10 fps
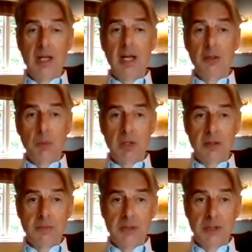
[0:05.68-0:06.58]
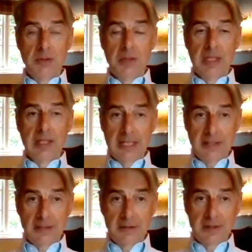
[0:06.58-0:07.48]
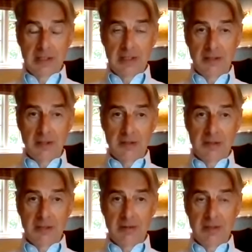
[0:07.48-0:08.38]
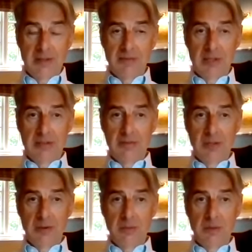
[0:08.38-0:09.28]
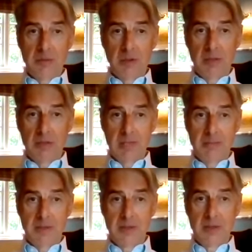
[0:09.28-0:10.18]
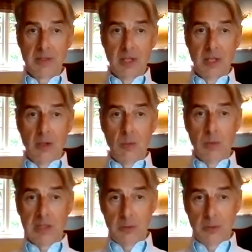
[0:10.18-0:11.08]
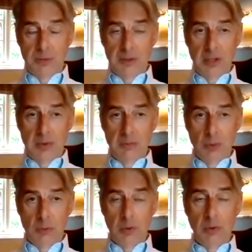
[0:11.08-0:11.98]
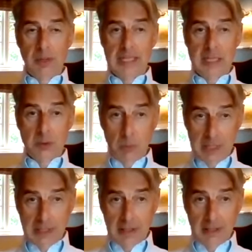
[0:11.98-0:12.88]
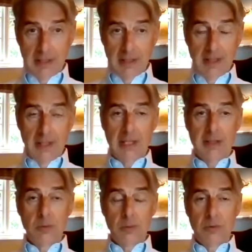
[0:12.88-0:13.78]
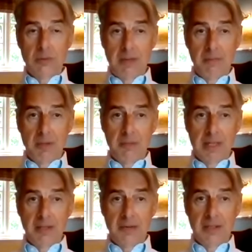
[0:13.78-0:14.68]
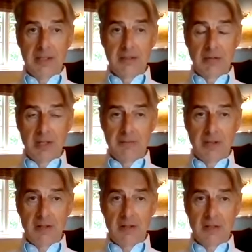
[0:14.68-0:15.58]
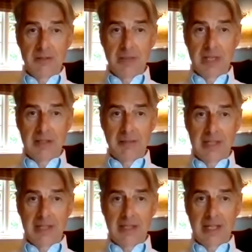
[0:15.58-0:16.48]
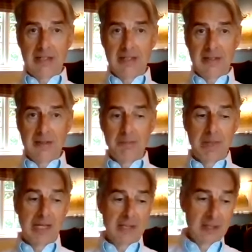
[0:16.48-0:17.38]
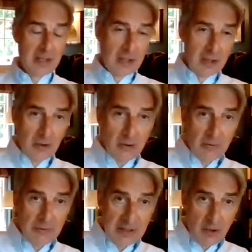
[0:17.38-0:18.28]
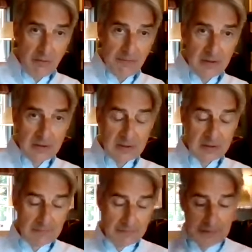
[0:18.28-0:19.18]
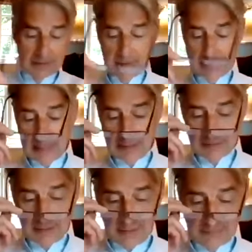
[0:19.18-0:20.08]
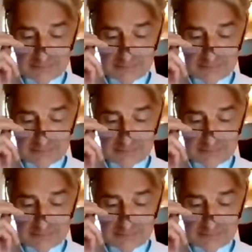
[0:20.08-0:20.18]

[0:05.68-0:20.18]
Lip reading: and welcome to the latest in our series of interviews with prominent members we call The New Normal. Each week, I talk to a member about the coronavirus pandemic and its impact on the office sector.